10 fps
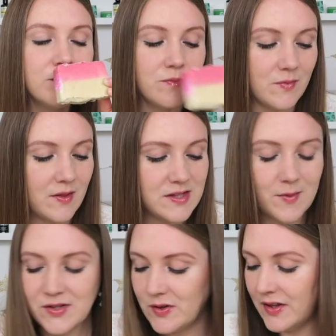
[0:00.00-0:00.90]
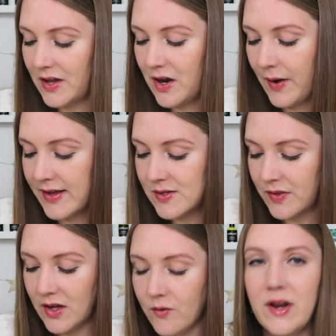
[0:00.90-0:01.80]
Mm, that smells really good. Okay, so
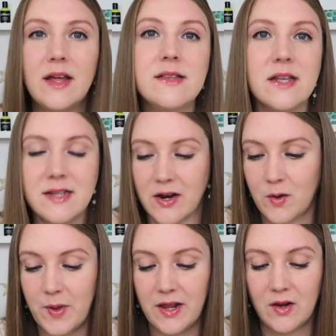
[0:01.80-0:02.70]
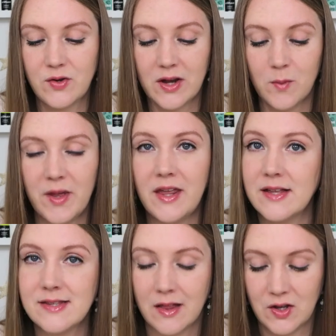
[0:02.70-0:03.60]
the ingredients in Trichomania,
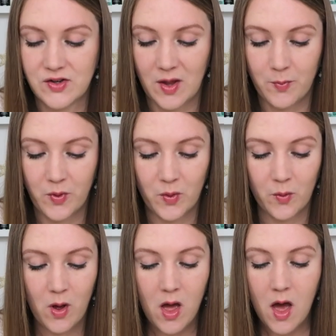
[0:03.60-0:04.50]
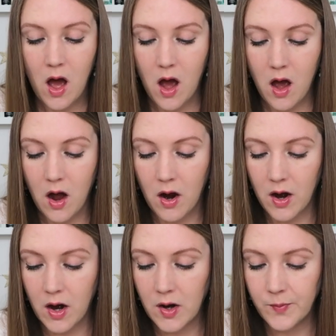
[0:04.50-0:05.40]
Trichomania Solid Shampoo
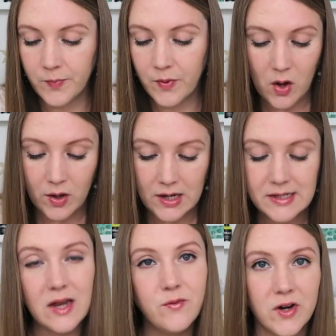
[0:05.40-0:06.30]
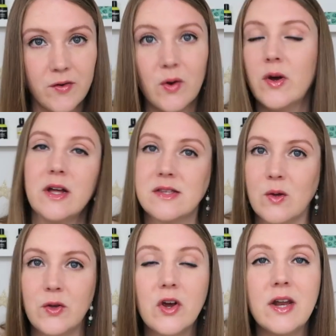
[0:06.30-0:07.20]
are coconut and rare oil.
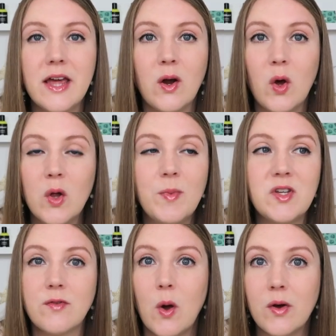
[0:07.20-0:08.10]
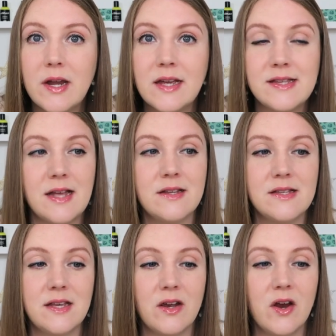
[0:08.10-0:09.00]
So you're going to get a whole bunch of coconut
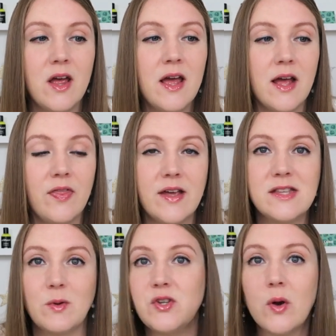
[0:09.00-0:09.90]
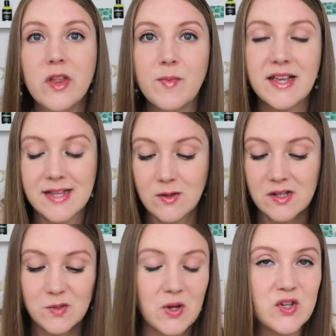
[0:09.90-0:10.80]
essences here in this, which totally makes sense
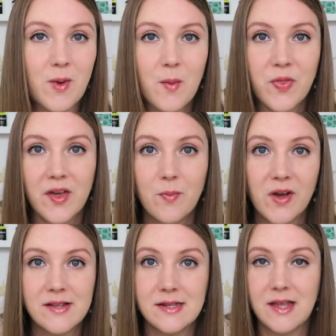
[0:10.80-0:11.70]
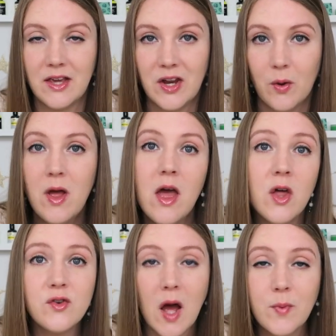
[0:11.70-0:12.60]
the SpongeBob theme because it's like, you know,
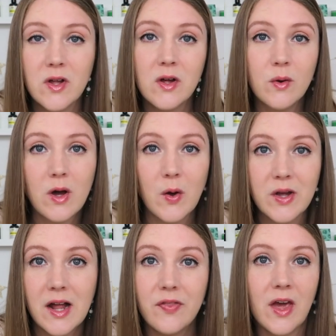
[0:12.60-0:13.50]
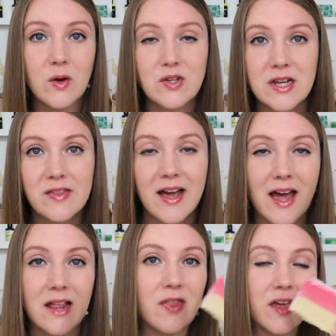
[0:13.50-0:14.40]
tropical, coconut, the ocean, that
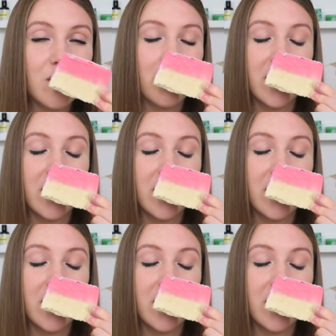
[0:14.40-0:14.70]
kind of thing.